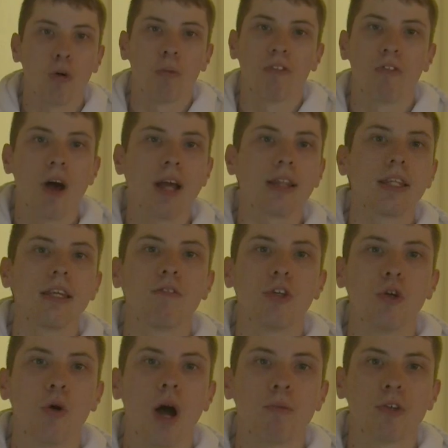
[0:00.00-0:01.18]
So before I leave
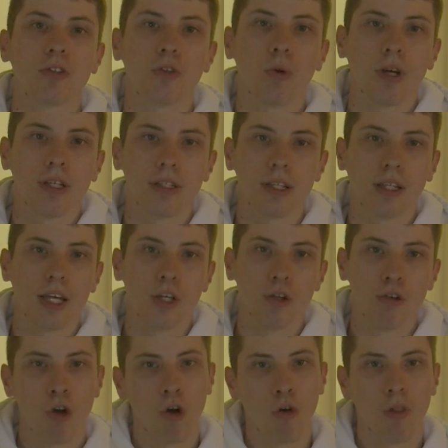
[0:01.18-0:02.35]
you, I'm just going to let you
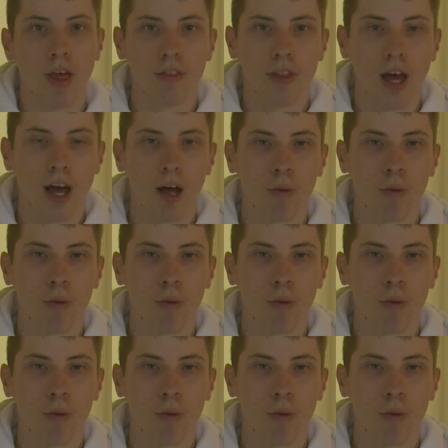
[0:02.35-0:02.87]
know that